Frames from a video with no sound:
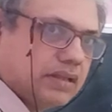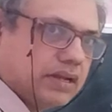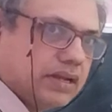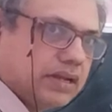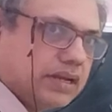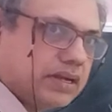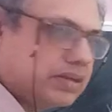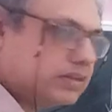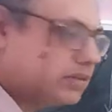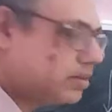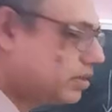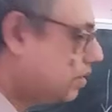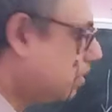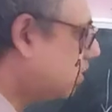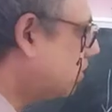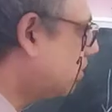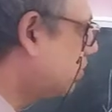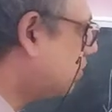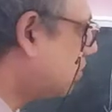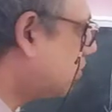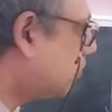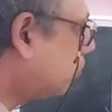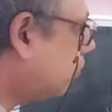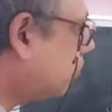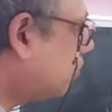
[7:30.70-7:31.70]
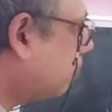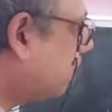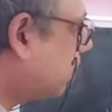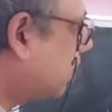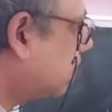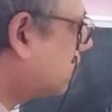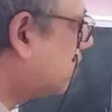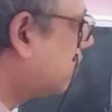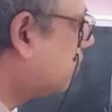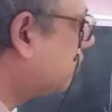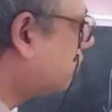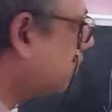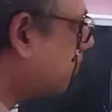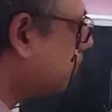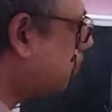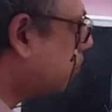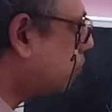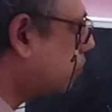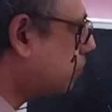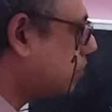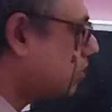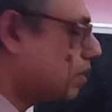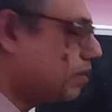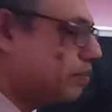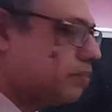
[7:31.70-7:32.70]
it's a good method for
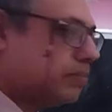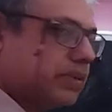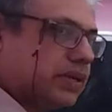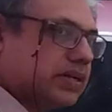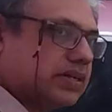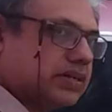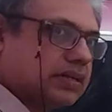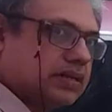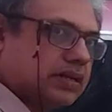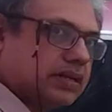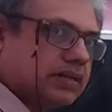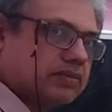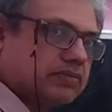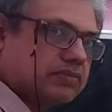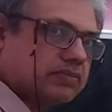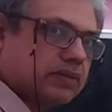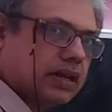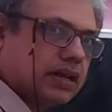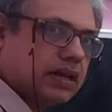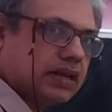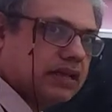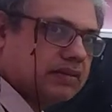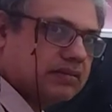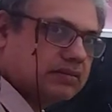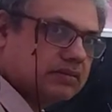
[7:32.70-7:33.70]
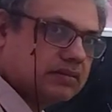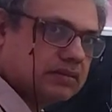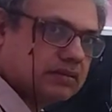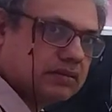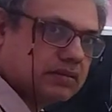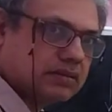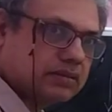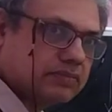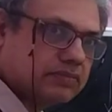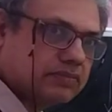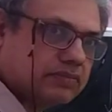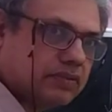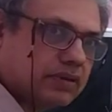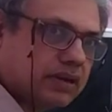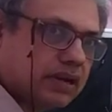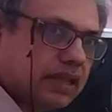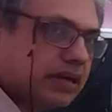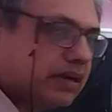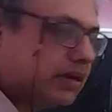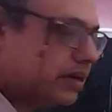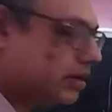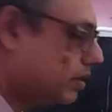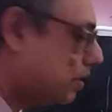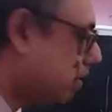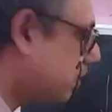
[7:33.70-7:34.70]
both compression as well as for
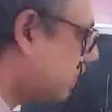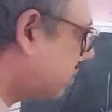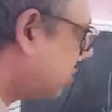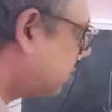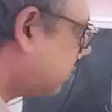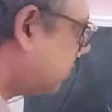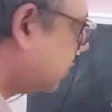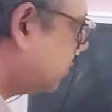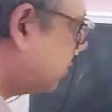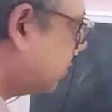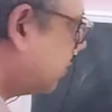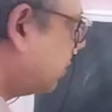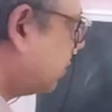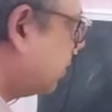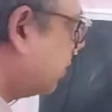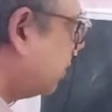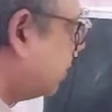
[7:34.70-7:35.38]
error detection and